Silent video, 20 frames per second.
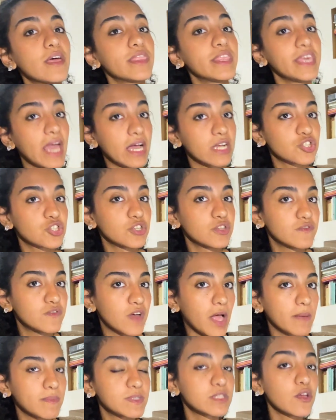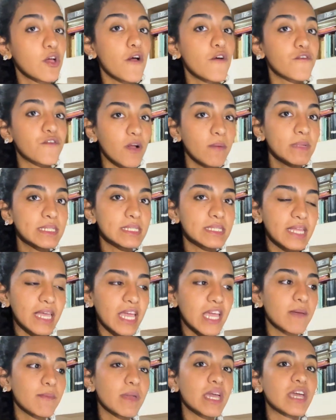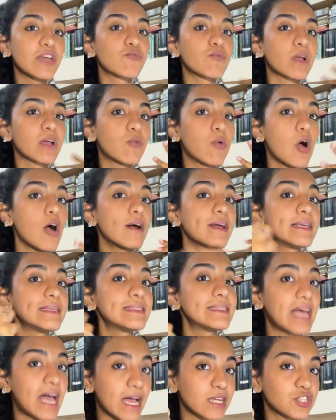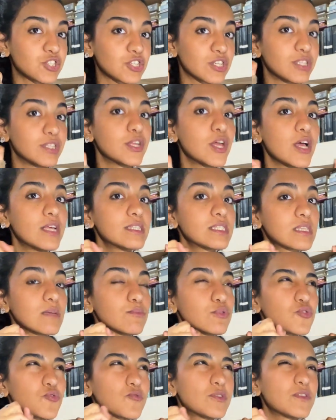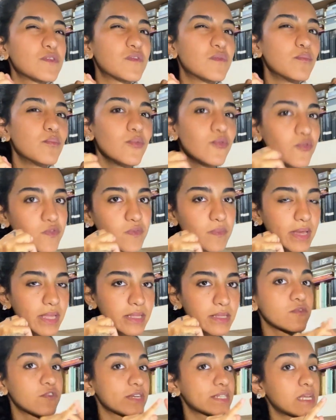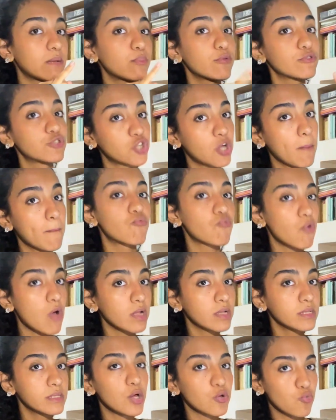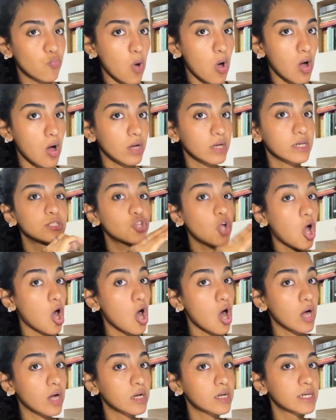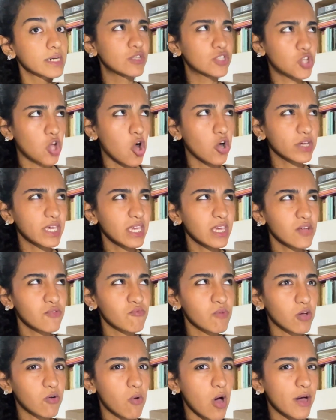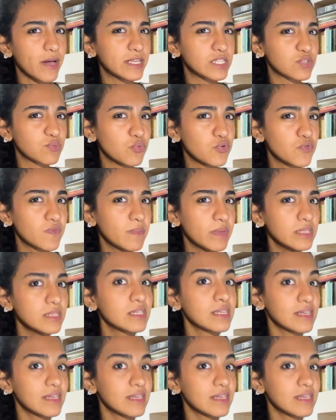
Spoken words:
the action verbs. From its name, it requires action, some sort of movement. For example, jump, run, walk, talk. Talking requires movement.